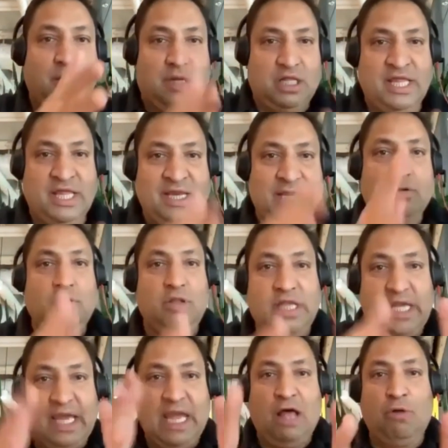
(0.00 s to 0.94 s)

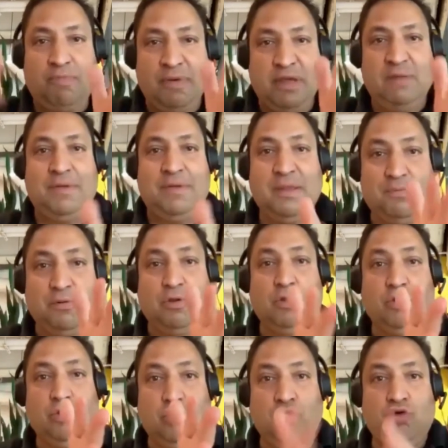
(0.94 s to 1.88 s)
clinically helping
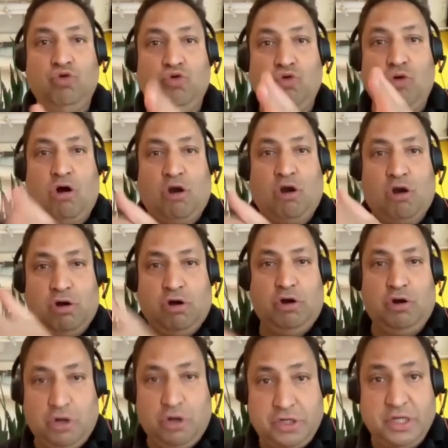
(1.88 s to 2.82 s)
people who are
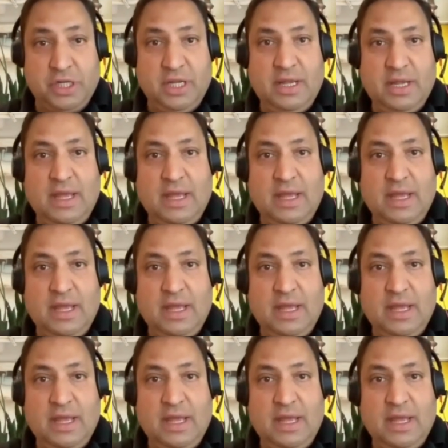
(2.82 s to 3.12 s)
hurt